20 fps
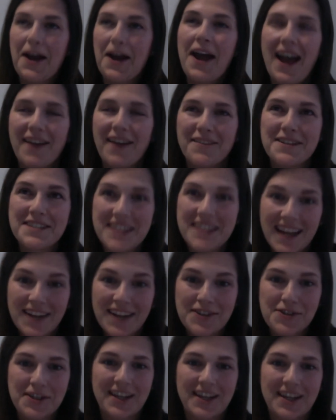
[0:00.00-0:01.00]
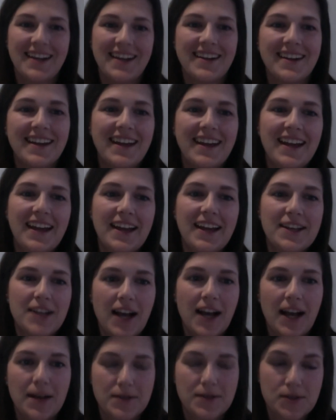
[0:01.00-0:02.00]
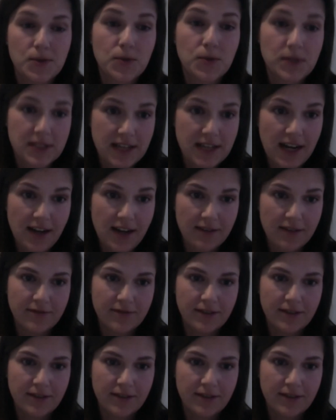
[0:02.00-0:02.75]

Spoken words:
having to educate school staff.